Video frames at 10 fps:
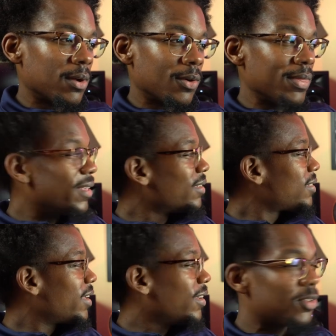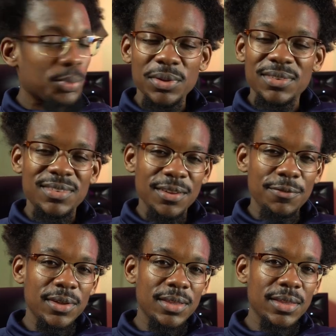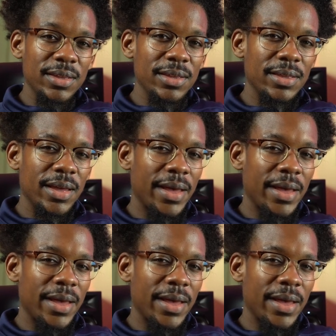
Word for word: On this case specifically,